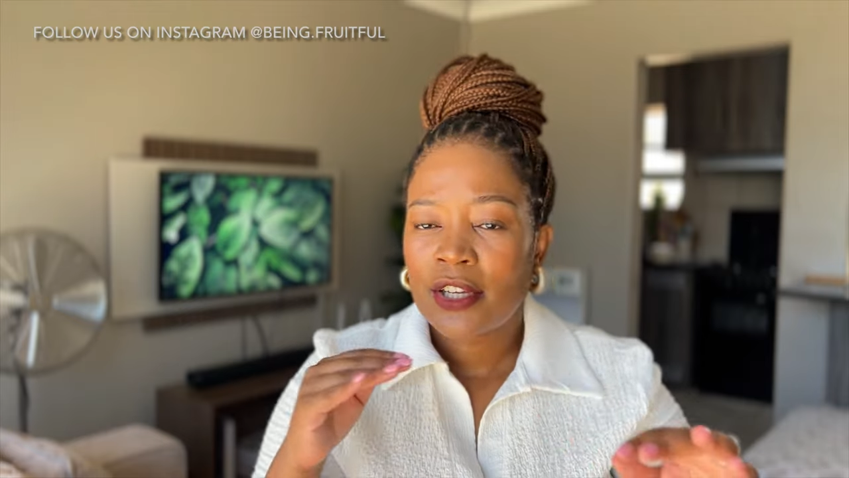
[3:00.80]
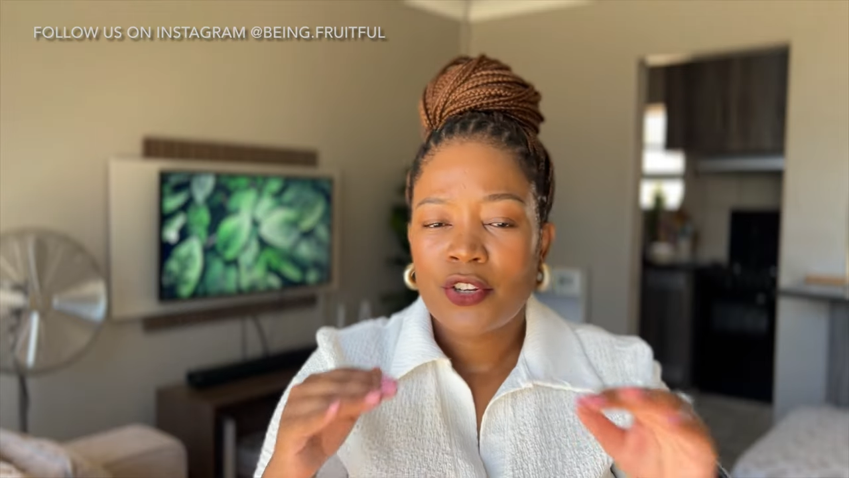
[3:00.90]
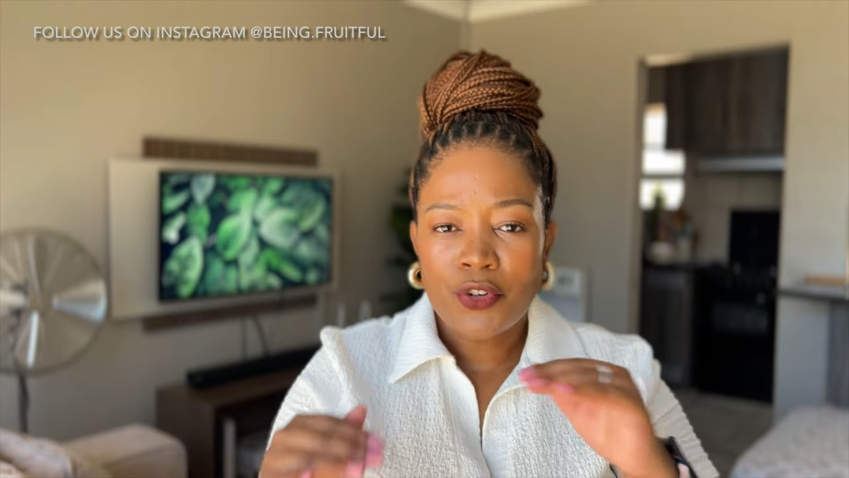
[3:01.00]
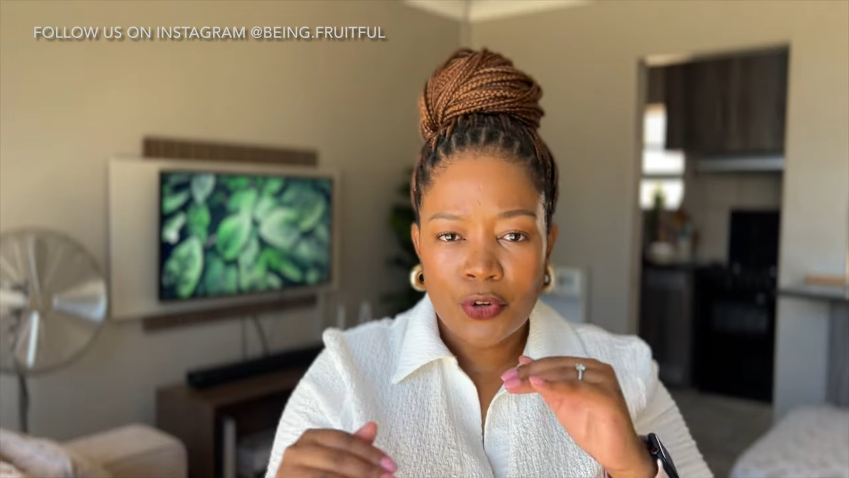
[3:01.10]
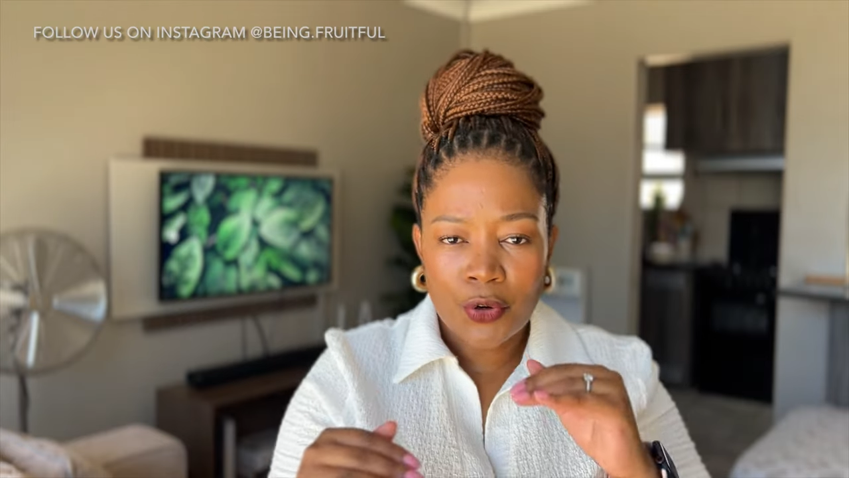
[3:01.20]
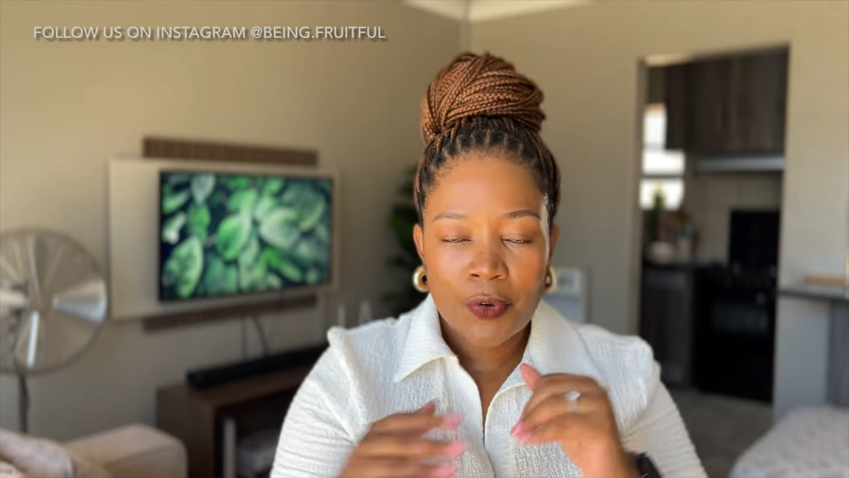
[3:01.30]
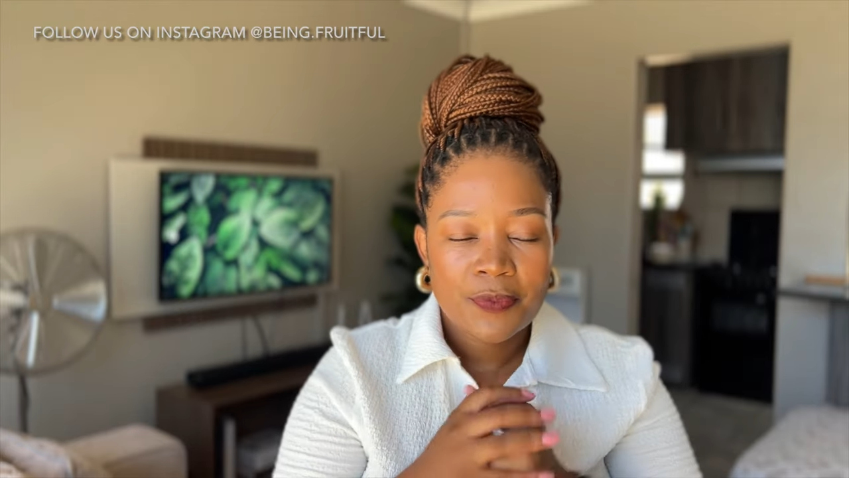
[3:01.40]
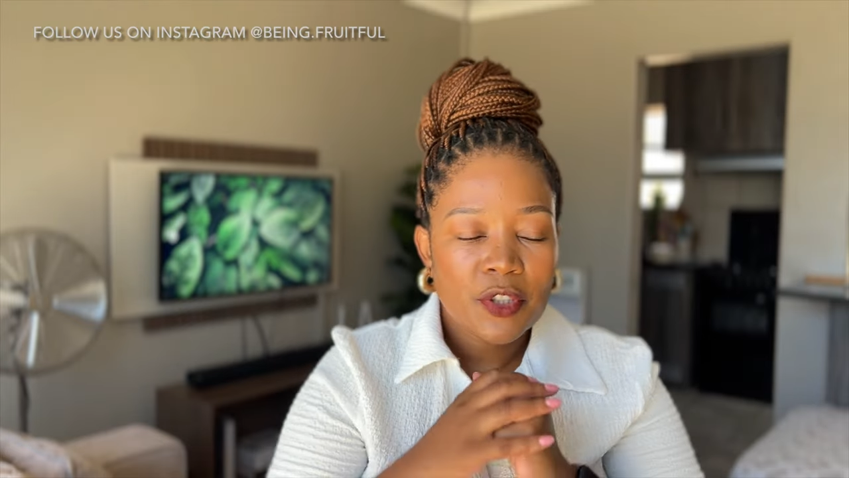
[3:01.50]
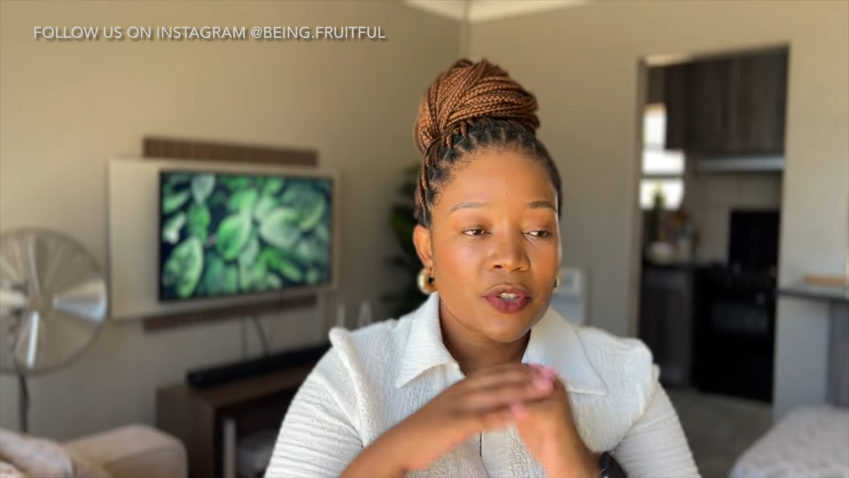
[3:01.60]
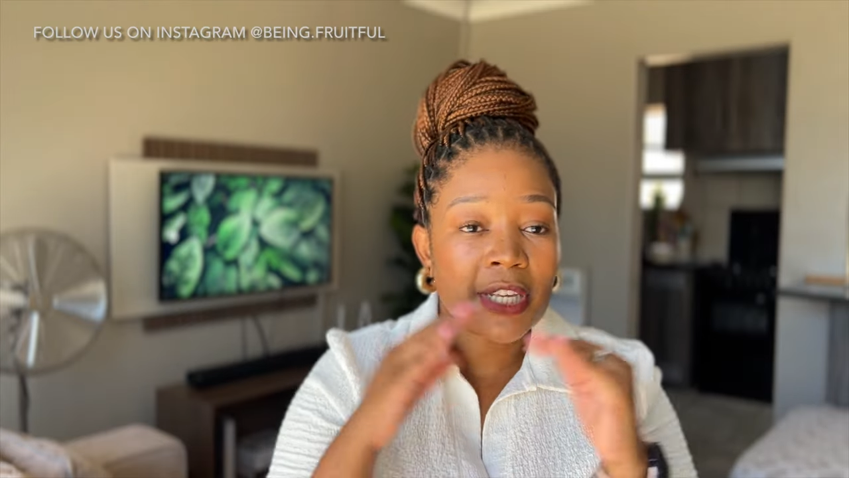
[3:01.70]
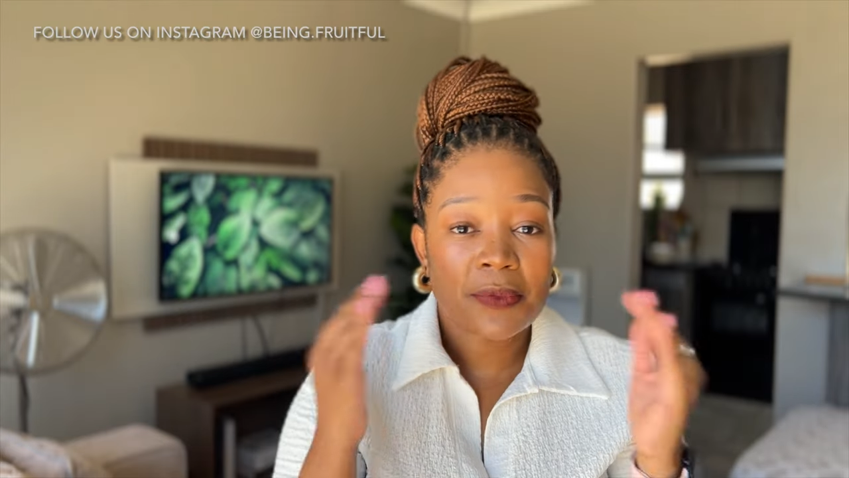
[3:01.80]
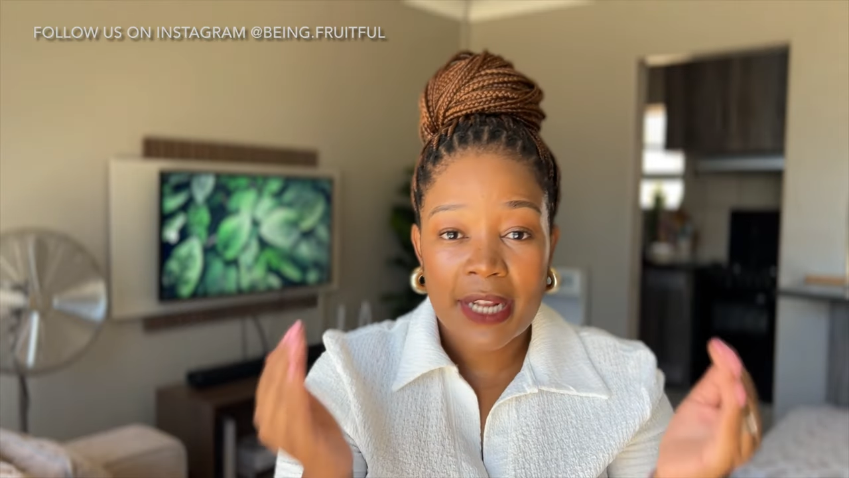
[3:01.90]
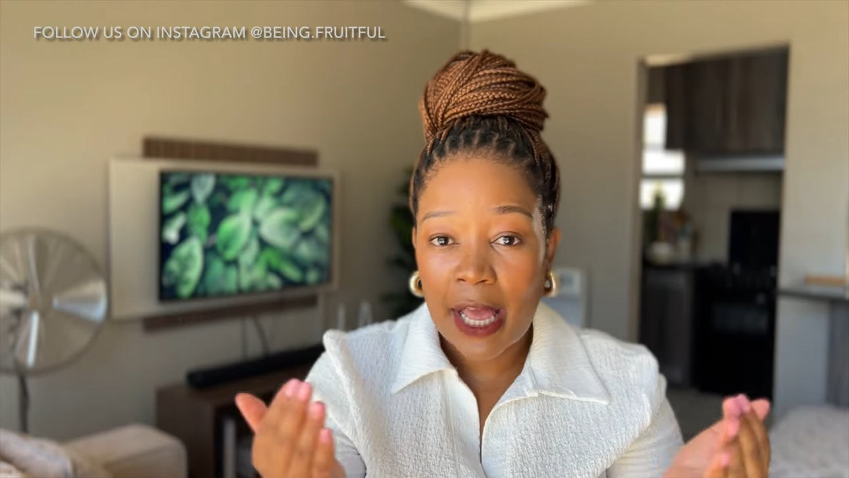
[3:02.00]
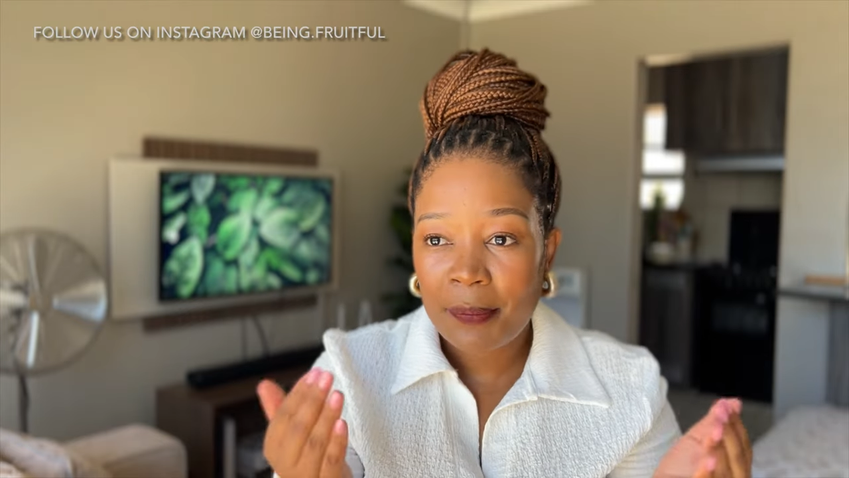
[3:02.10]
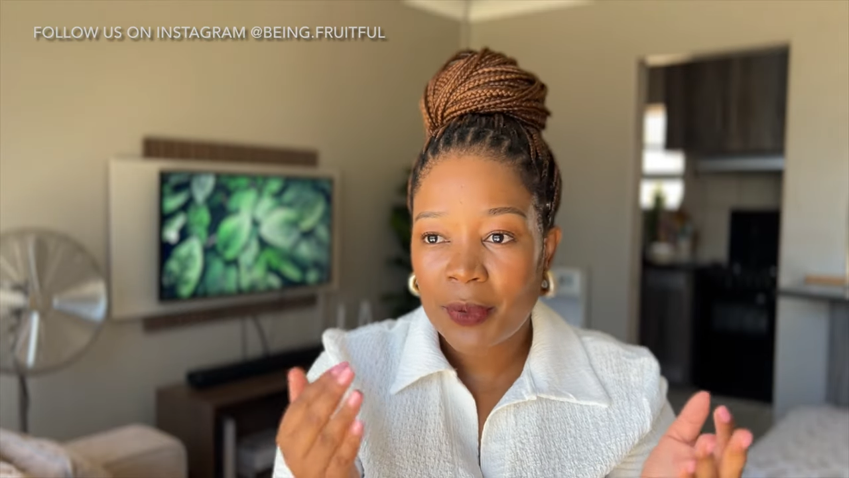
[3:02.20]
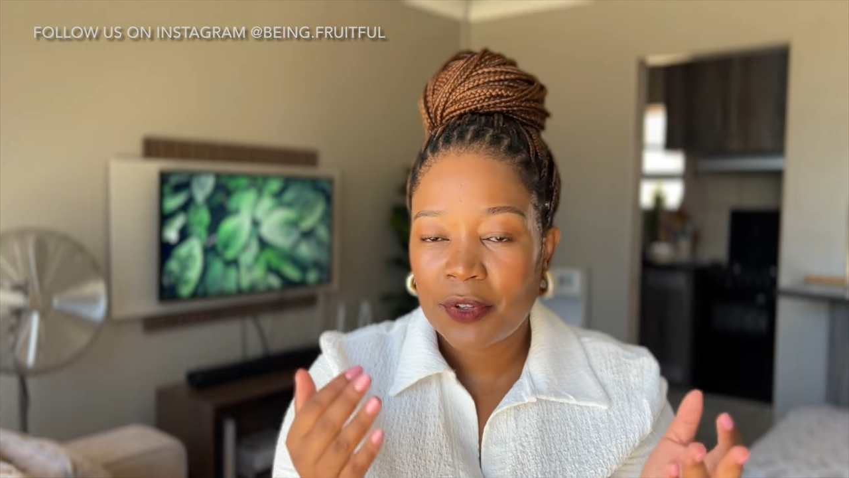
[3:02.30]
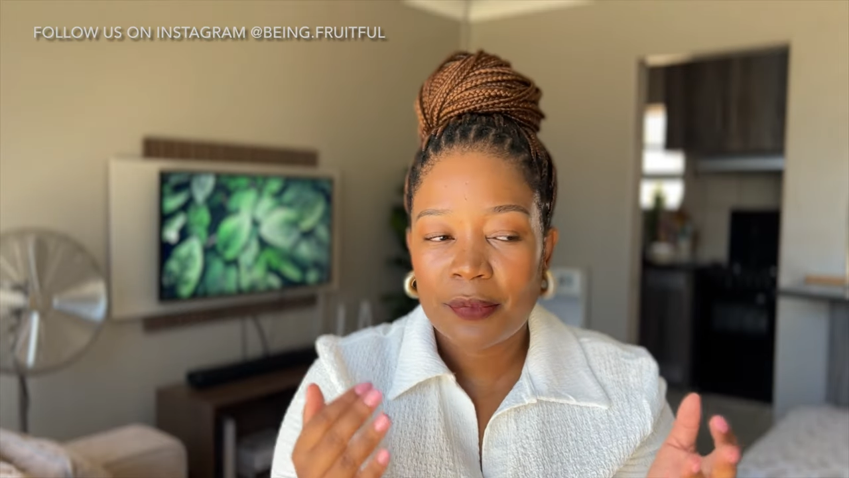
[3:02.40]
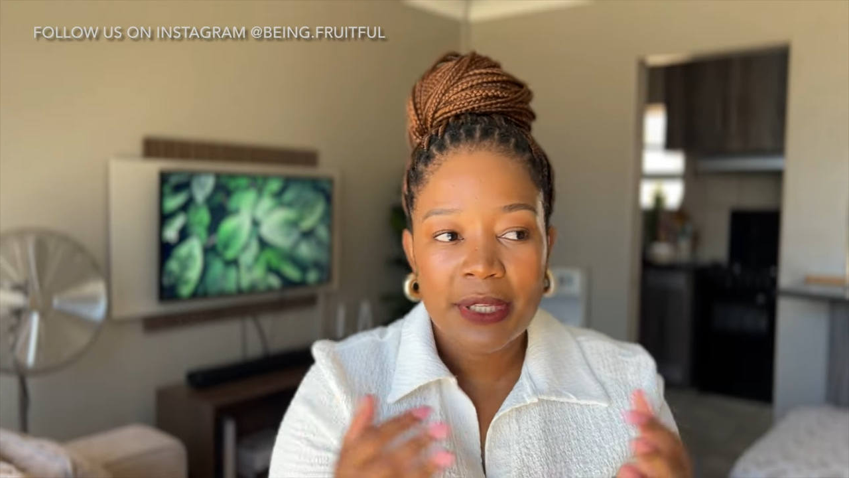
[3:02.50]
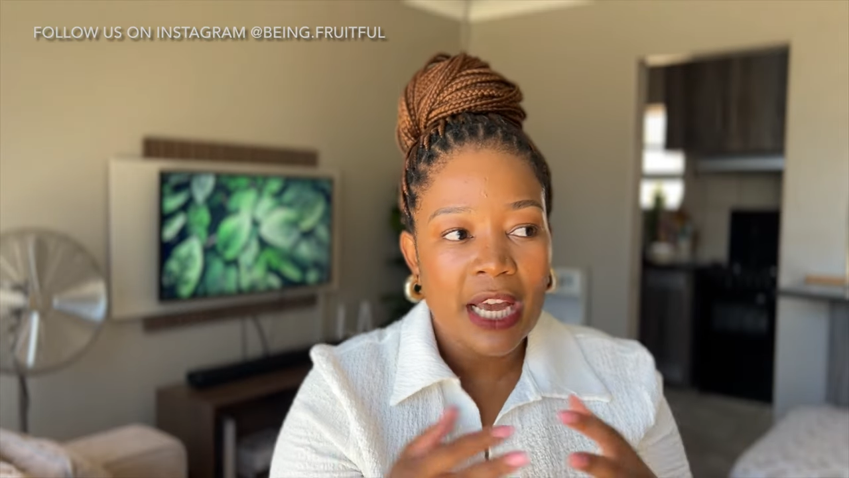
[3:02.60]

You know? So that's what happened with me.